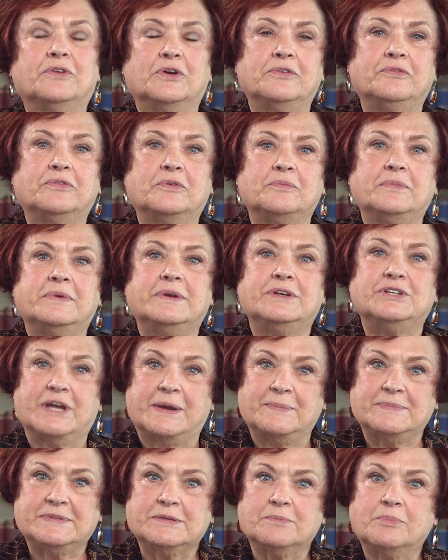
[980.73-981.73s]
heard from
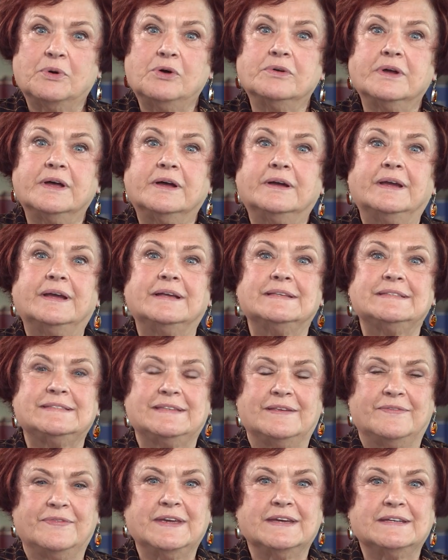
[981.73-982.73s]
James Sobolka and
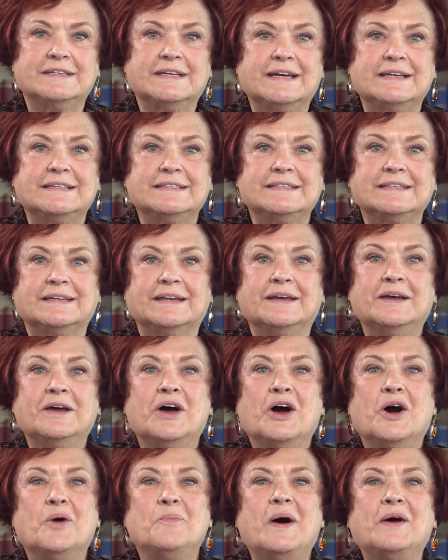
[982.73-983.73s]
Cynthia Tyson
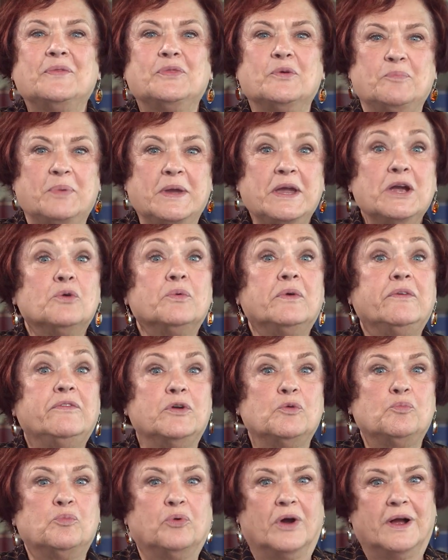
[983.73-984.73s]
about the peer
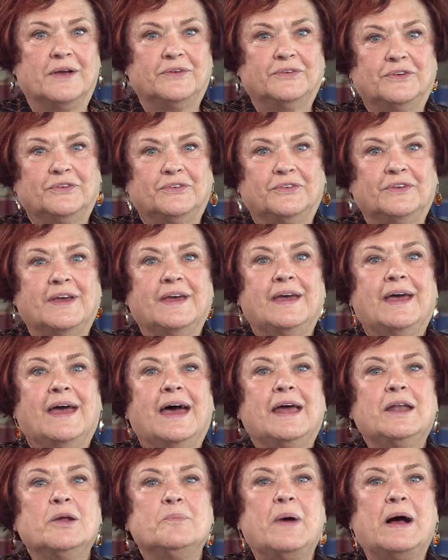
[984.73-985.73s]
review process
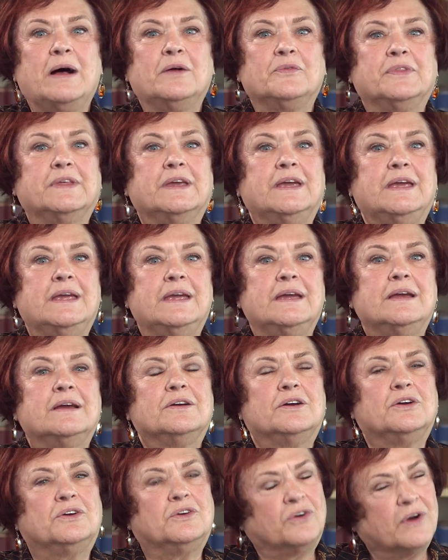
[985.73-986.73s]
and about the
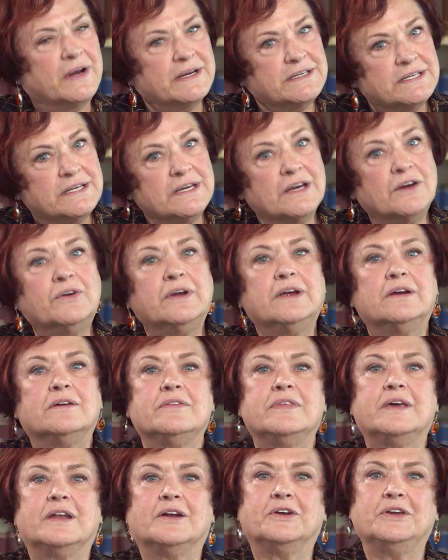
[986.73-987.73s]

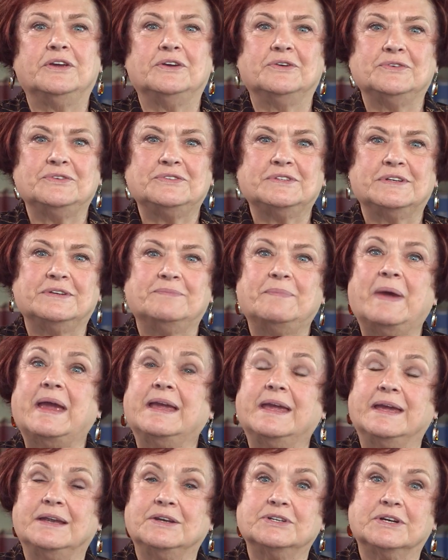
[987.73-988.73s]
criteria that are used in
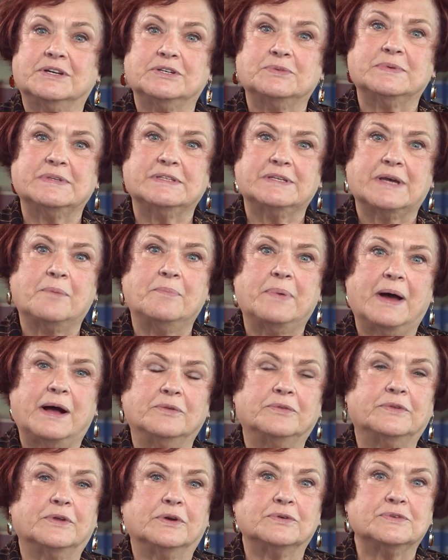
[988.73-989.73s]
making judgments
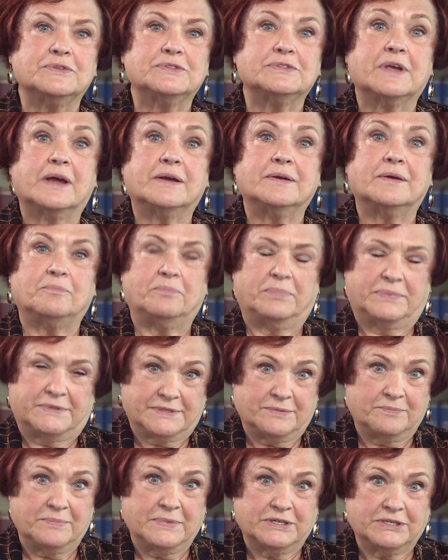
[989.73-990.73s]
about those
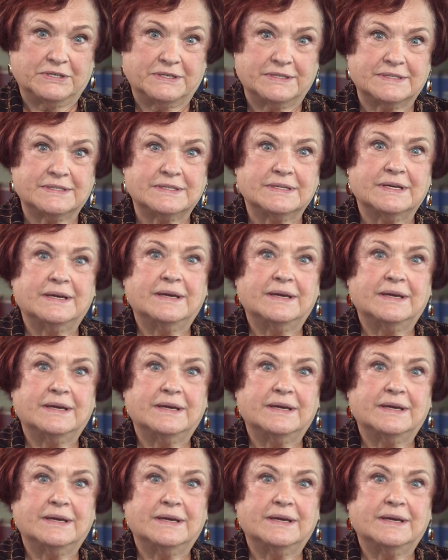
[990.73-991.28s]
submissions.